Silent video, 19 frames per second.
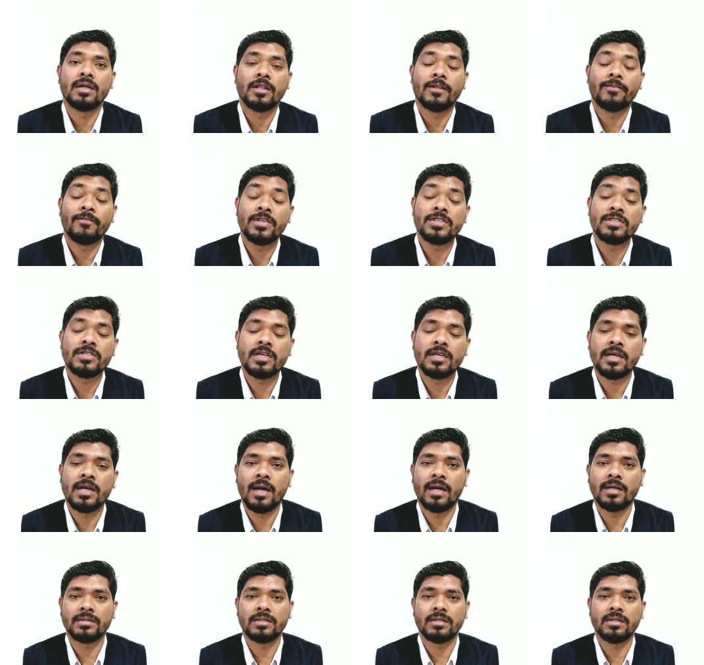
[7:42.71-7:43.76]
the western
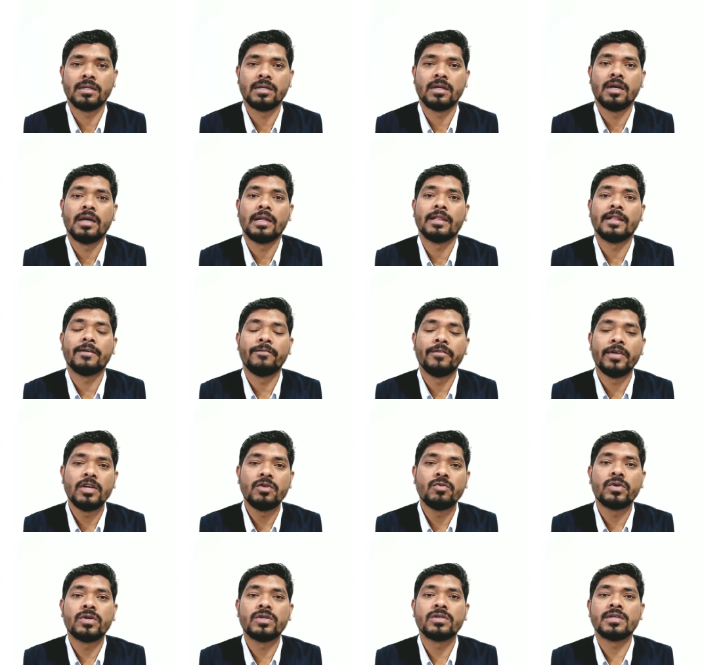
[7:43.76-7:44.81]
Ghat, the
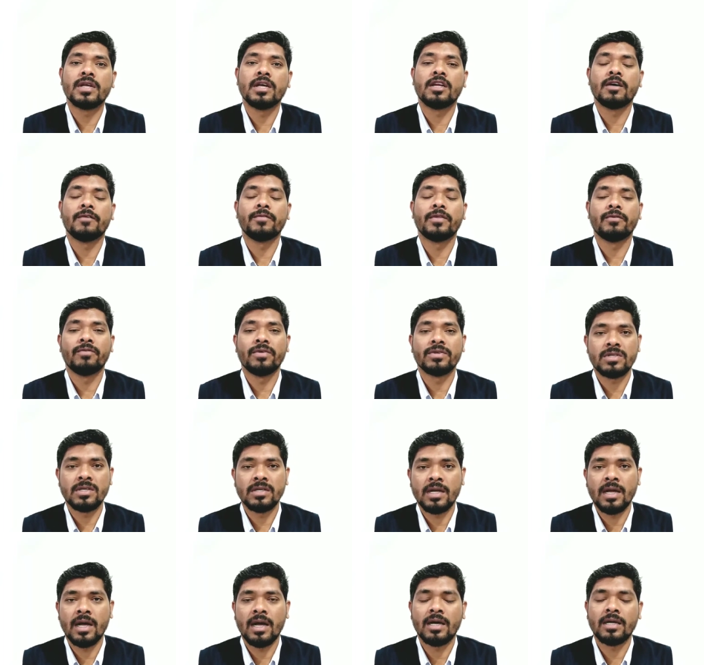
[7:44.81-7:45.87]
windward side of the
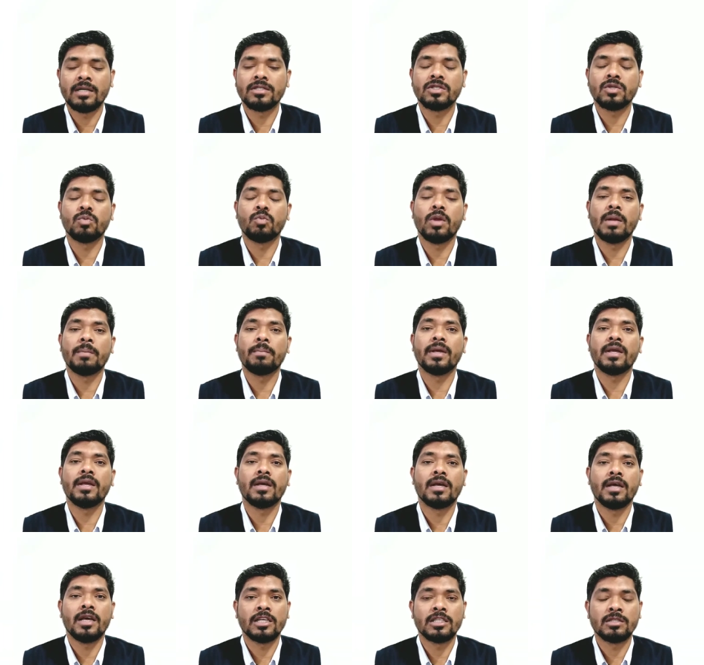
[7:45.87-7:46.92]
western Ghats will be
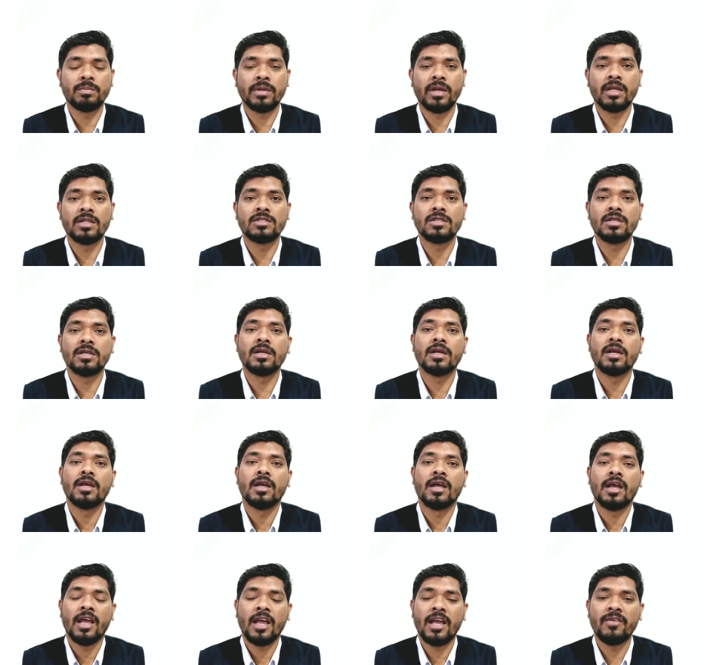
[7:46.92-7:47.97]

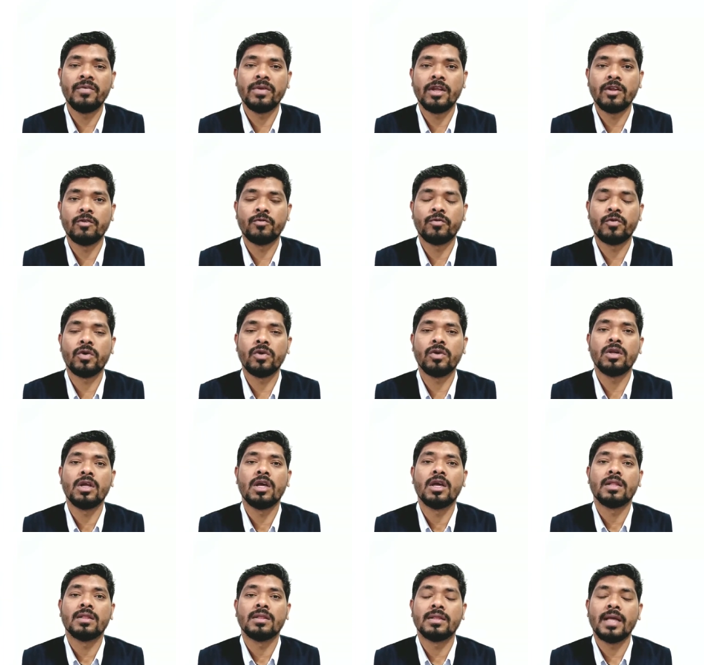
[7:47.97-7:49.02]
experiencing heavy rainfall
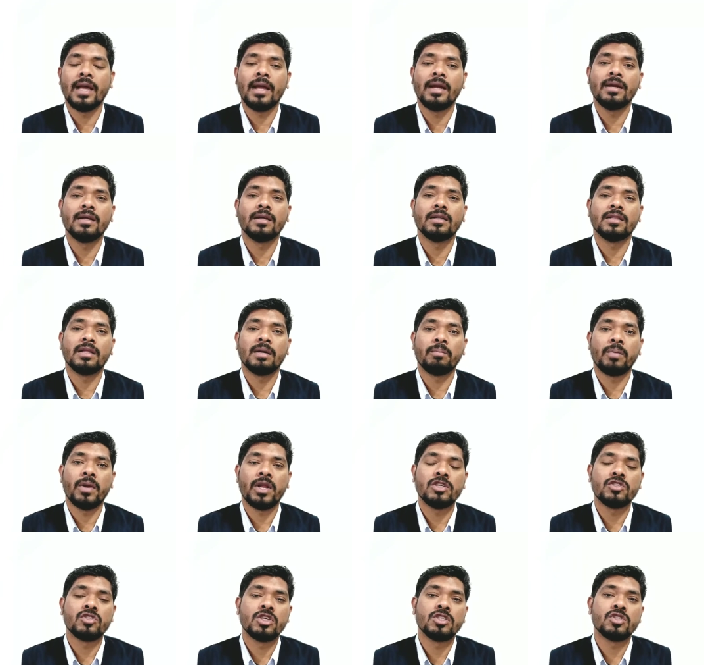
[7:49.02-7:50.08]
than the
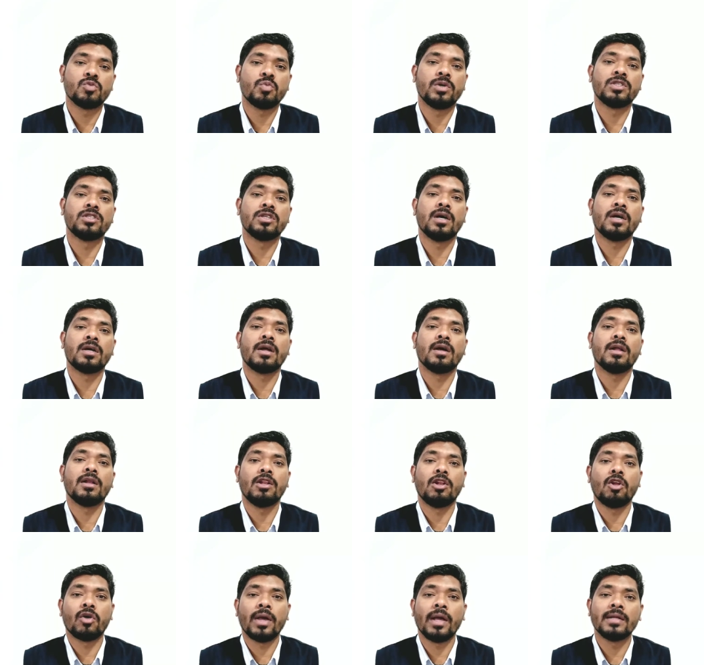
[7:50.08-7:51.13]
places which are
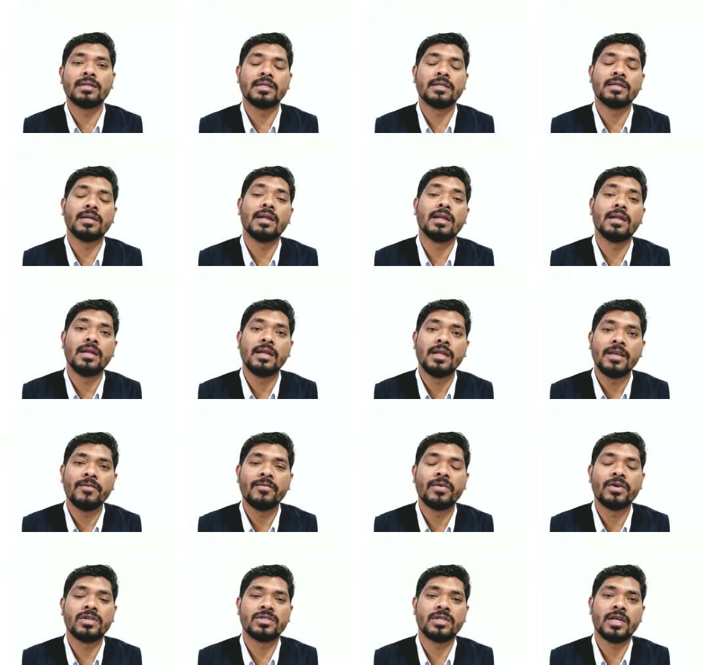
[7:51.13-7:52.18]
located
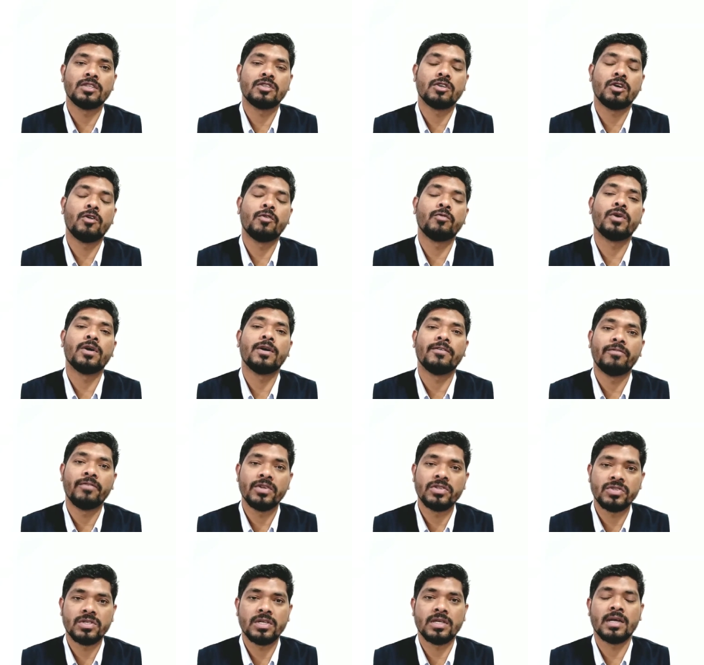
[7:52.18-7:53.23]
leeward side of
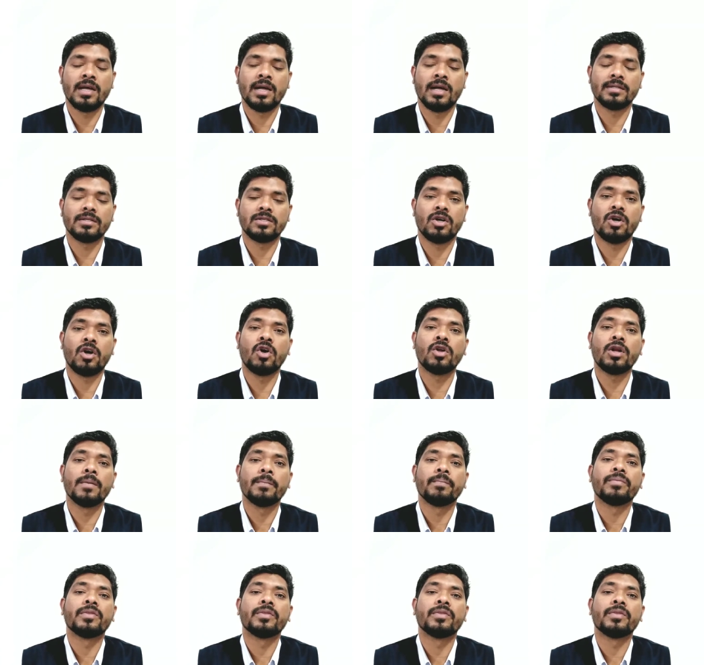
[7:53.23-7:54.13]
western Ghat or